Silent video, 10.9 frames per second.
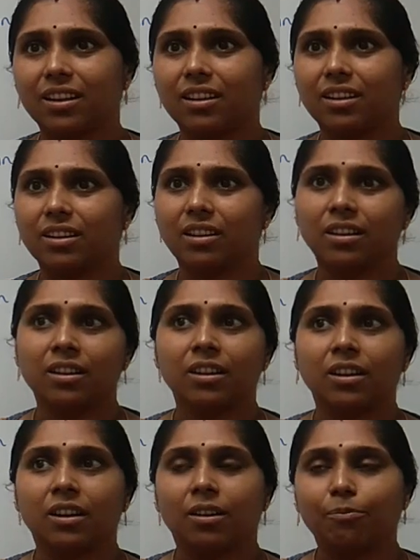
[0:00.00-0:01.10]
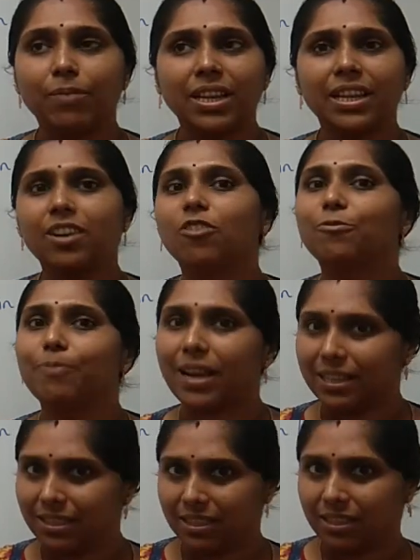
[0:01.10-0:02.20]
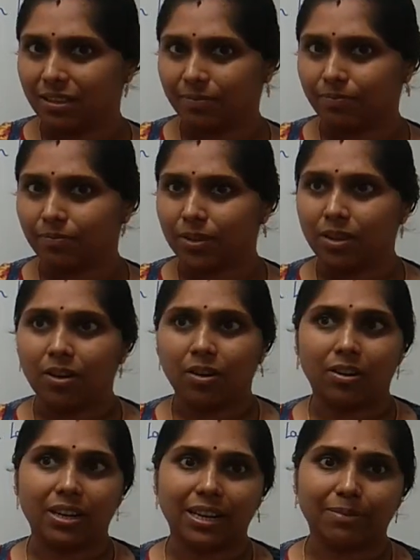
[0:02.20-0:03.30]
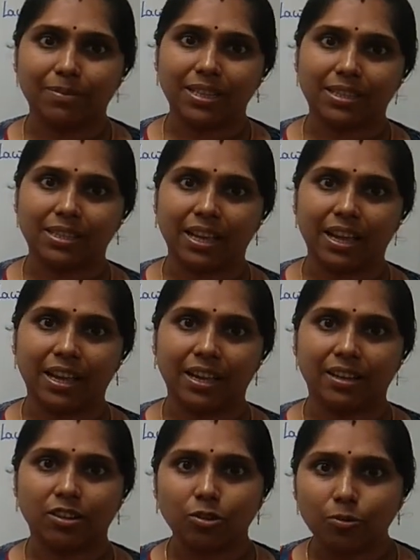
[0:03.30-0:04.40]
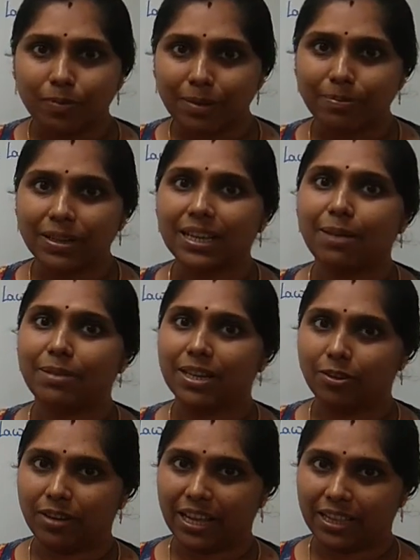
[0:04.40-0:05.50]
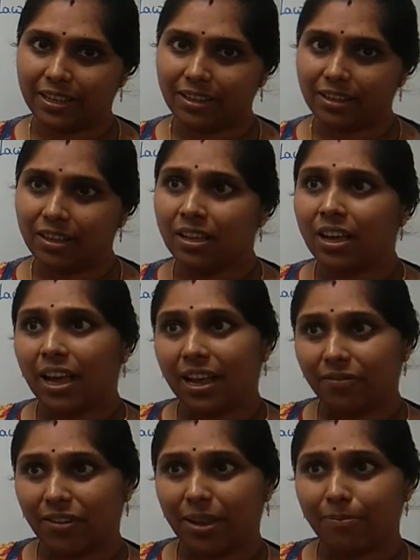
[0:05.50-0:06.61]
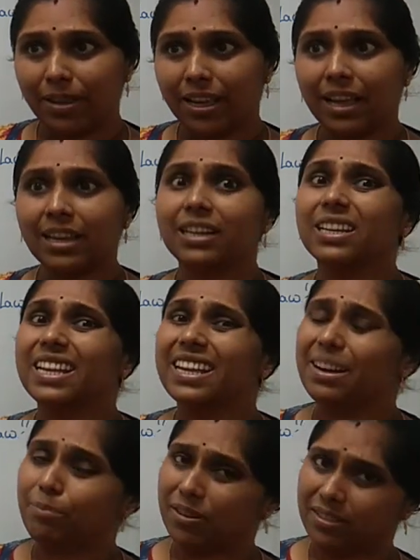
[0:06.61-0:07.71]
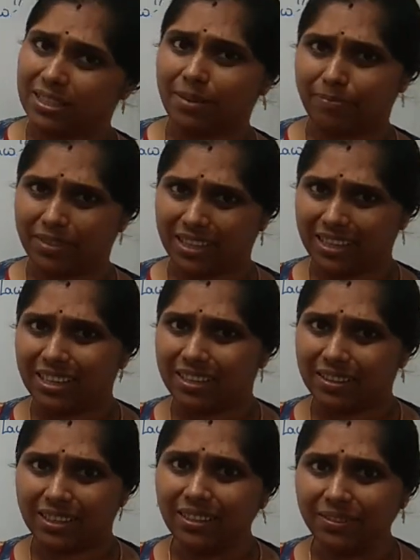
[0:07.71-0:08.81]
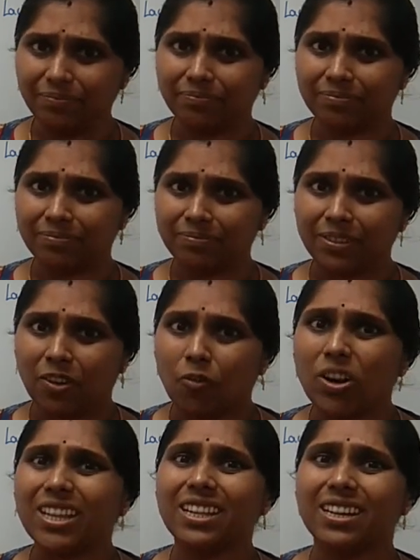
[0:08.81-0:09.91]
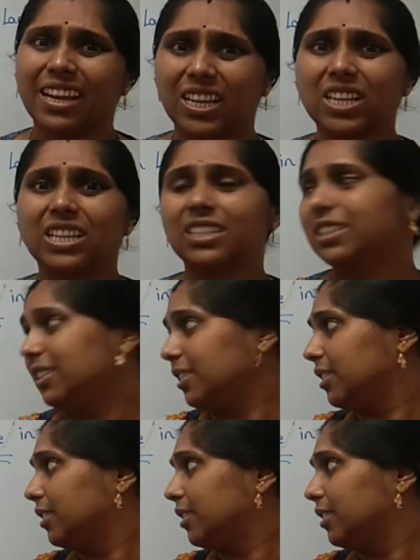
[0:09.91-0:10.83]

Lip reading: a meeting of minds, or let me say, two people coming together and framing and agreeing upon something. Yeah. What are the regular